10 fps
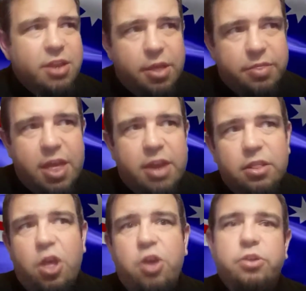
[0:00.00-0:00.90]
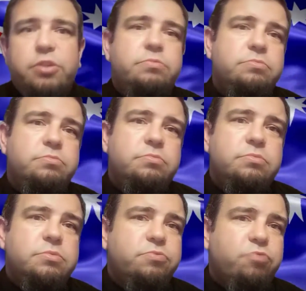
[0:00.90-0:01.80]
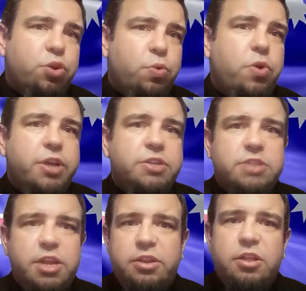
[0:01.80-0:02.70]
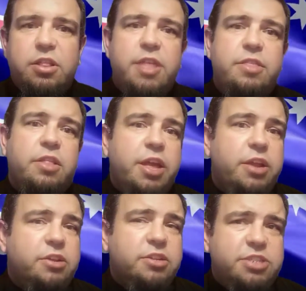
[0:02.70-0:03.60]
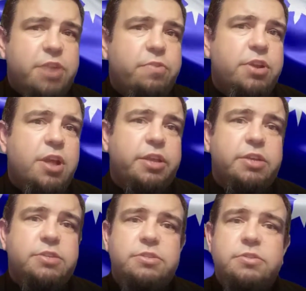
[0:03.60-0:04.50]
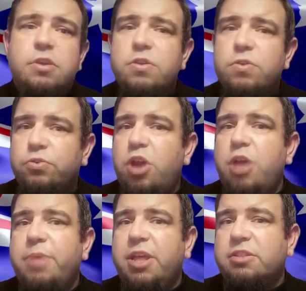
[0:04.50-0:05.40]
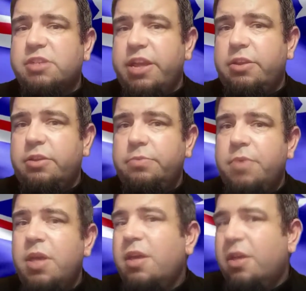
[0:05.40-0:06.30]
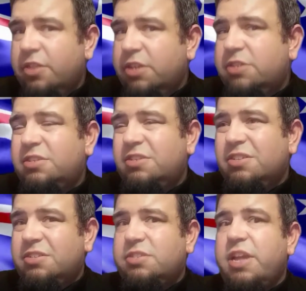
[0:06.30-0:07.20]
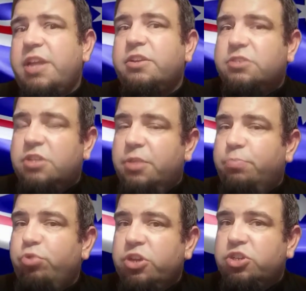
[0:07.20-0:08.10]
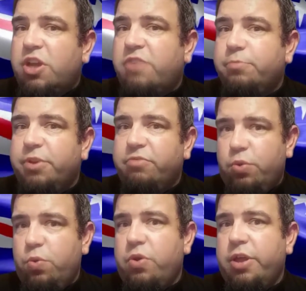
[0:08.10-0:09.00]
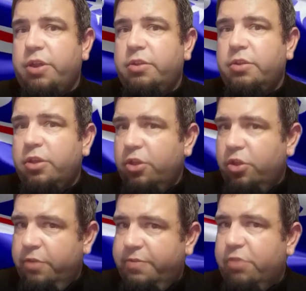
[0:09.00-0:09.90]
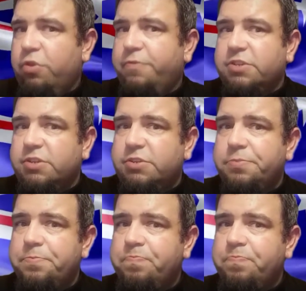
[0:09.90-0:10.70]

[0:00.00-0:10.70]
Now, that alone requires that he declare the land terra nullius, or no man's land. This is the standards that the British government required of their officers.